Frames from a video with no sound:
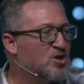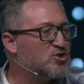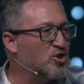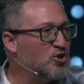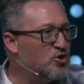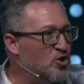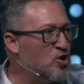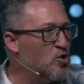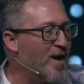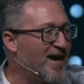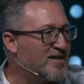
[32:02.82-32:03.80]
Do
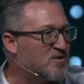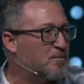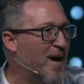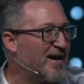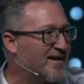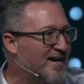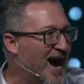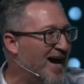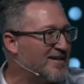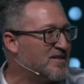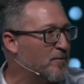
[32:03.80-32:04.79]
you expect
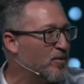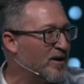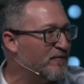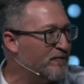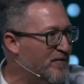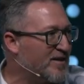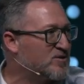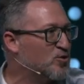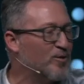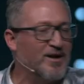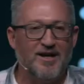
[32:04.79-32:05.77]
God to bring
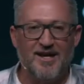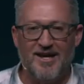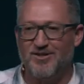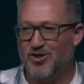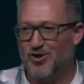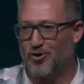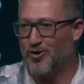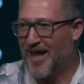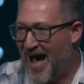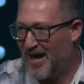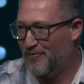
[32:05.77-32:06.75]
victory into your
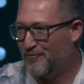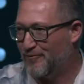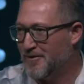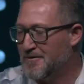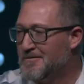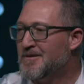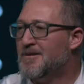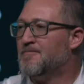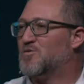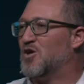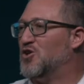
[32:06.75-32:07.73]
life?
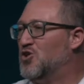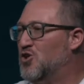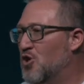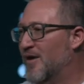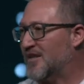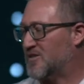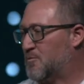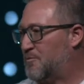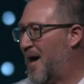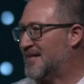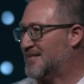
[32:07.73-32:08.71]
Do you
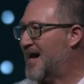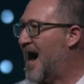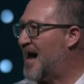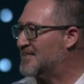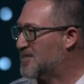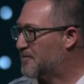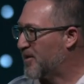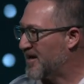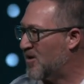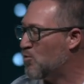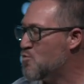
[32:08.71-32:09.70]
expect God to
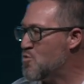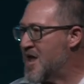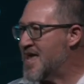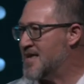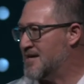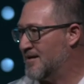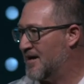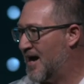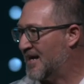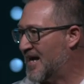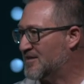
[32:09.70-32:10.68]
bring a win
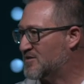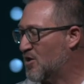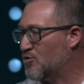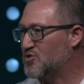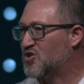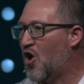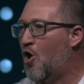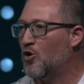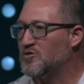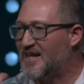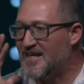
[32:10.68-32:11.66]
against those
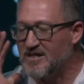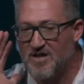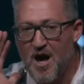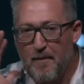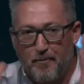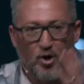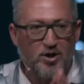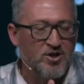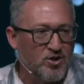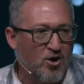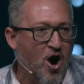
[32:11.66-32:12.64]
goals that He has put
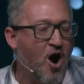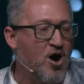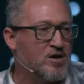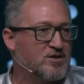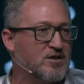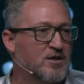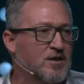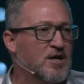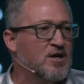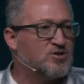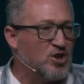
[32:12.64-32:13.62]
in your heart?
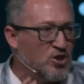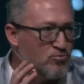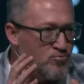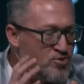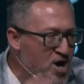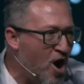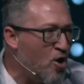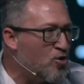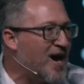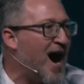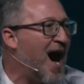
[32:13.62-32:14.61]
Do you know
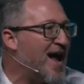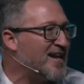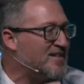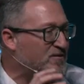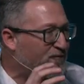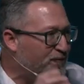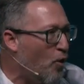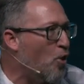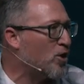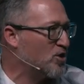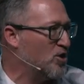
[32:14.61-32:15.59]
God is
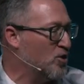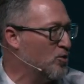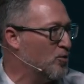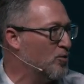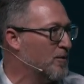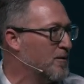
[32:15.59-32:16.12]
for you?